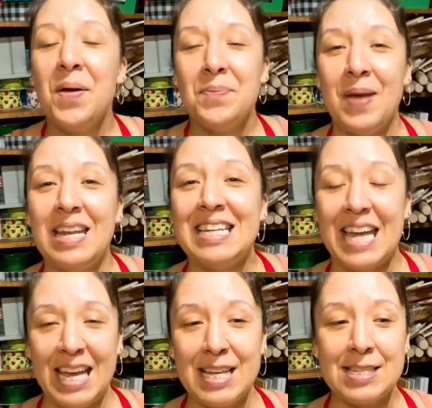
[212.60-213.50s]
many
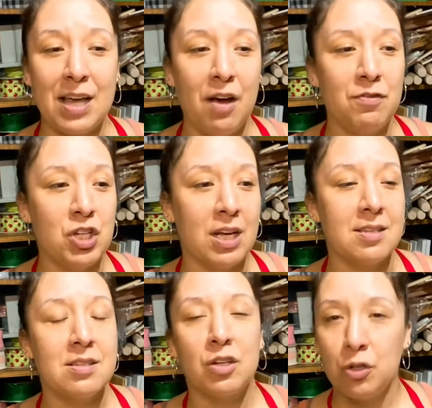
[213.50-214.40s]
days of
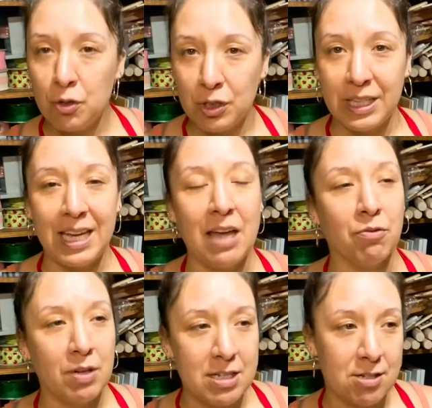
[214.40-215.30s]
just Googling and
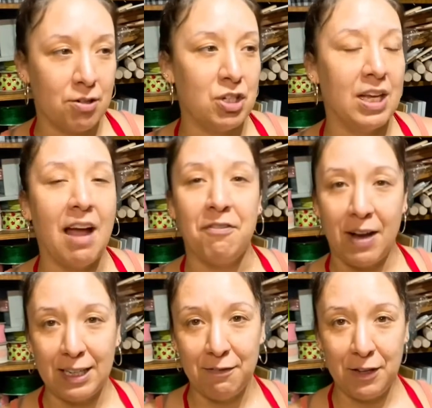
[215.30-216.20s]
researching, I
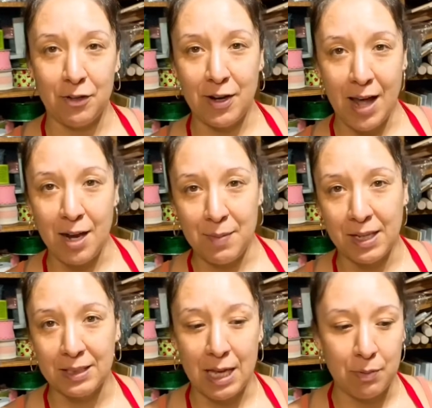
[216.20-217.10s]
finally figured out how to make
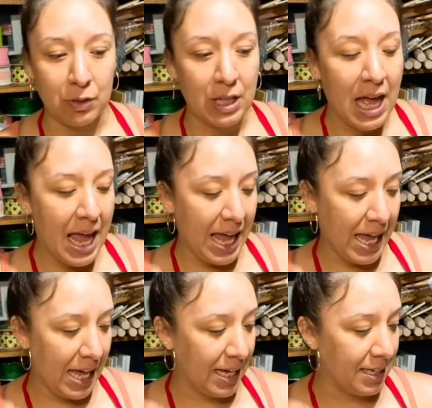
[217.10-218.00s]
a label,
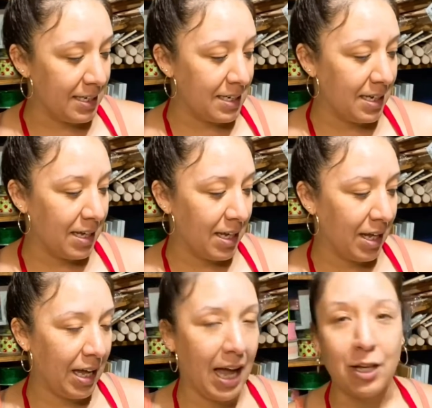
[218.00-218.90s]
and
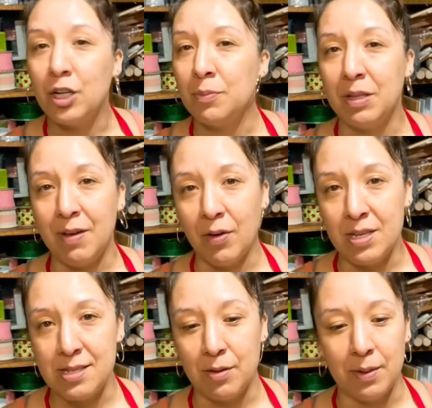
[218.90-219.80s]
I couldn't believe how
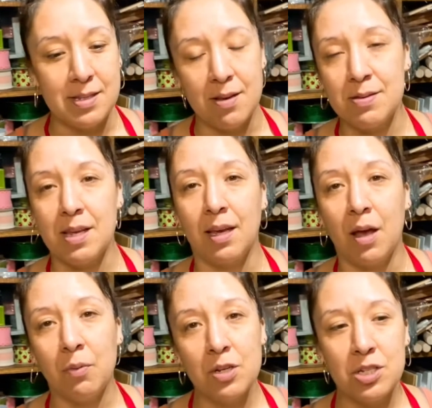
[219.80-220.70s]
easy it was. I was like, I
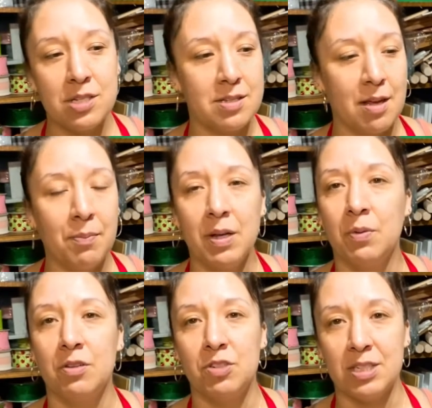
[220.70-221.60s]
wish somebody
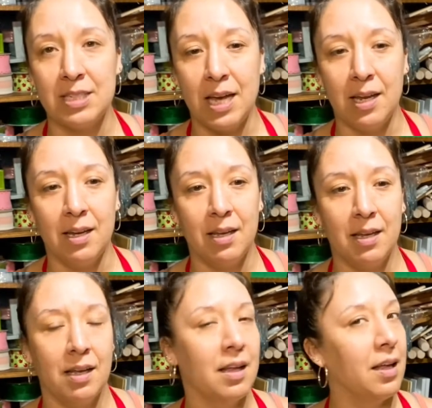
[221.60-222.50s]
would have just said,
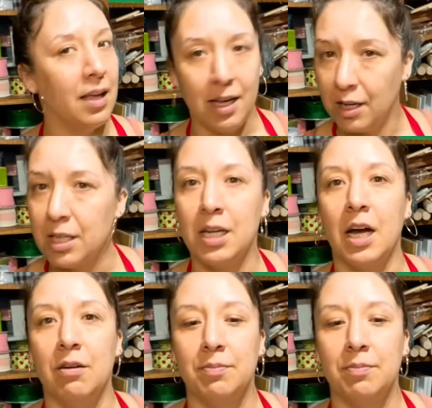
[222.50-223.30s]
here you go.